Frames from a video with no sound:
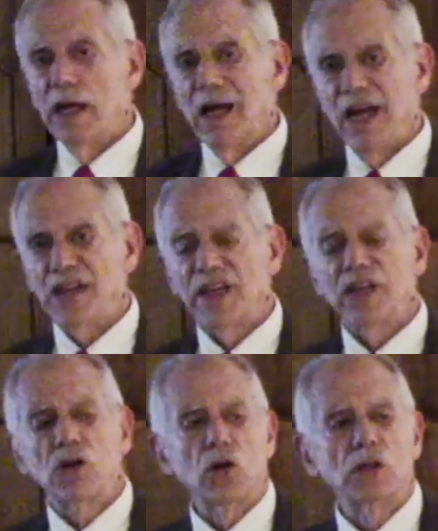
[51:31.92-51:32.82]
And they
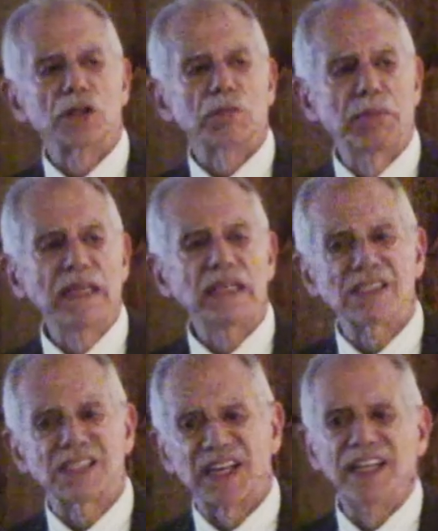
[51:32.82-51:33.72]
called the
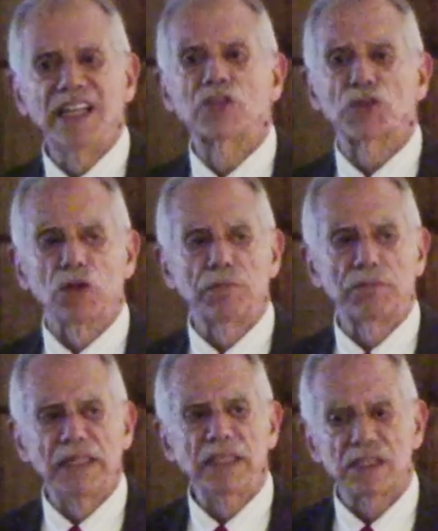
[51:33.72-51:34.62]
peace an interim
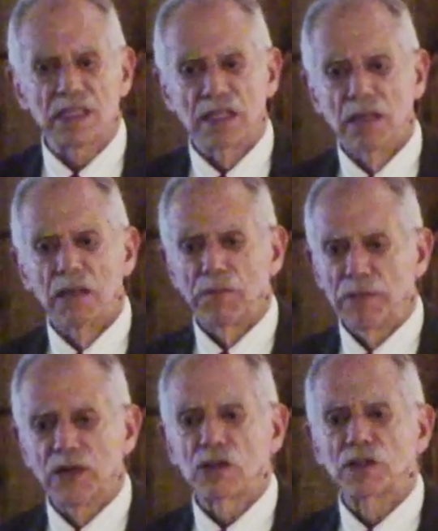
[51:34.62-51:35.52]
peace
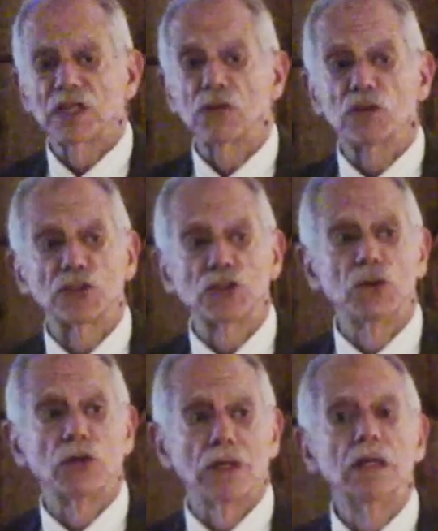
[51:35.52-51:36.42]
because they were
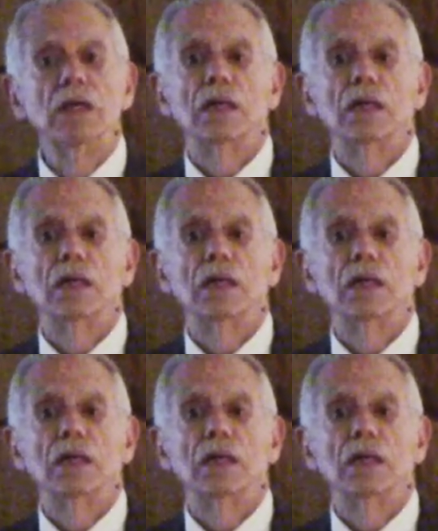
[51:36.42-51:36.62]
sure